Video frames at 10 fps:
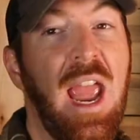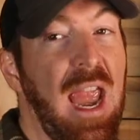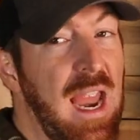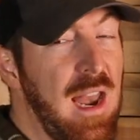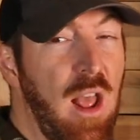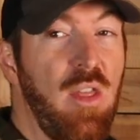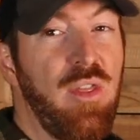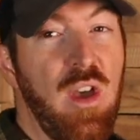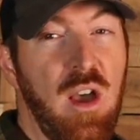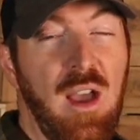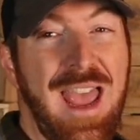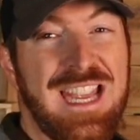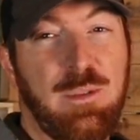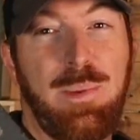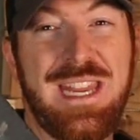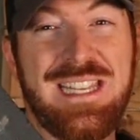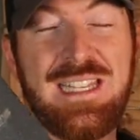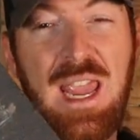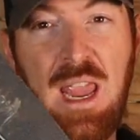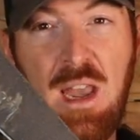and the
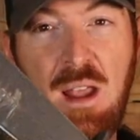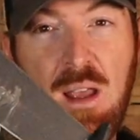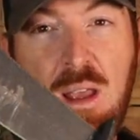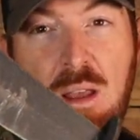SP10